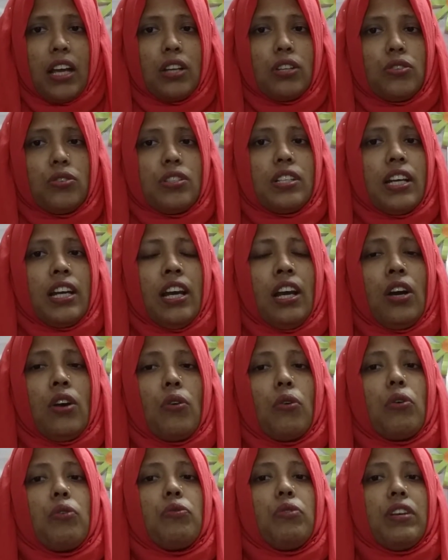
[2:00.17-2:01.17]
Today
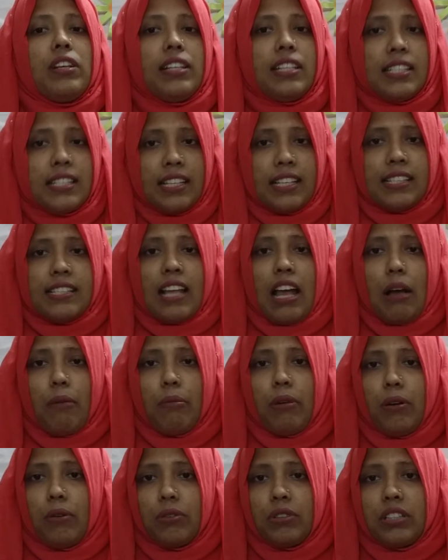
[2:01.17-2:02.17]
we will discuss
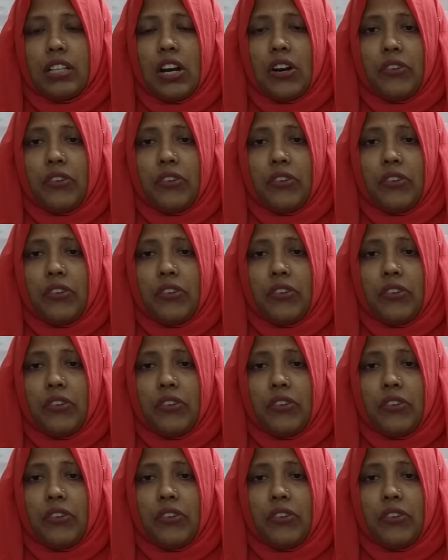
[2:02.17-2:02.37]
about the